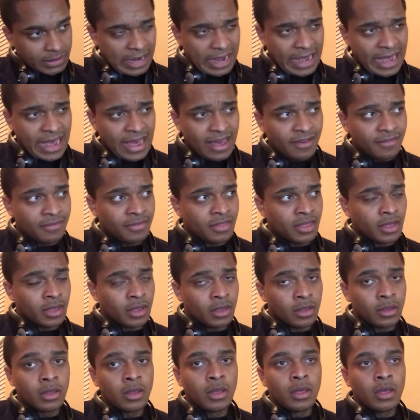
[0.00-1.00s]
I have
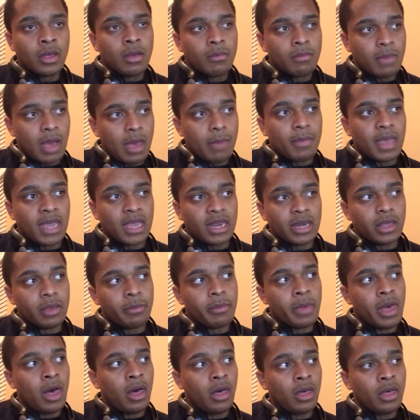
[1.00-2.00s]
the my main
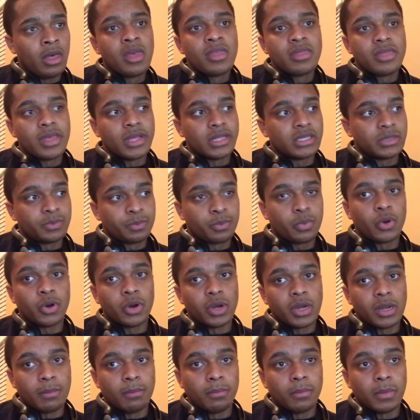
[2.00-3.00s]
email that's
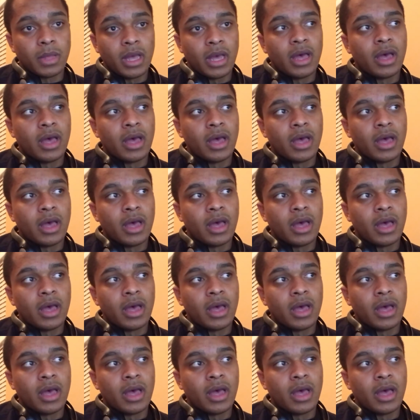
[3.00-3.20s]
pretty